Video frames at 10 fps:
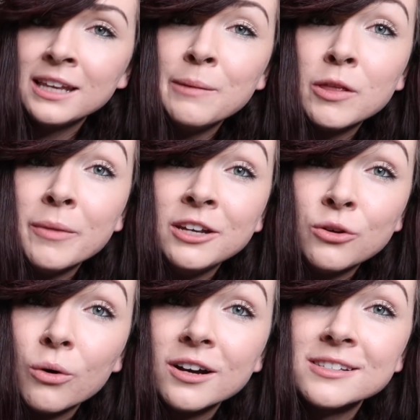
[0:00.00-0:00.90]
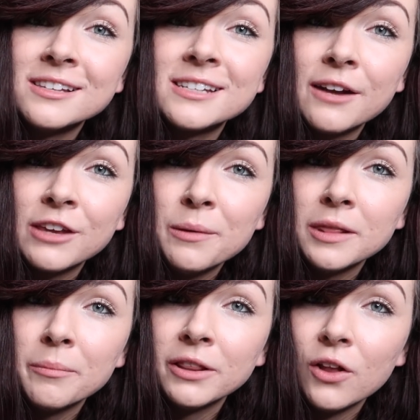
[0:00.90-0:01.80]
and keep them indoors instead of
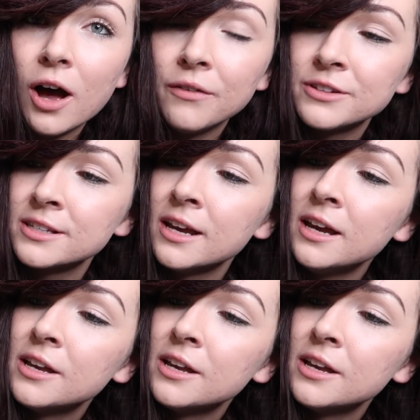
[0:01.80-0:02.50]
keeping them in lofts.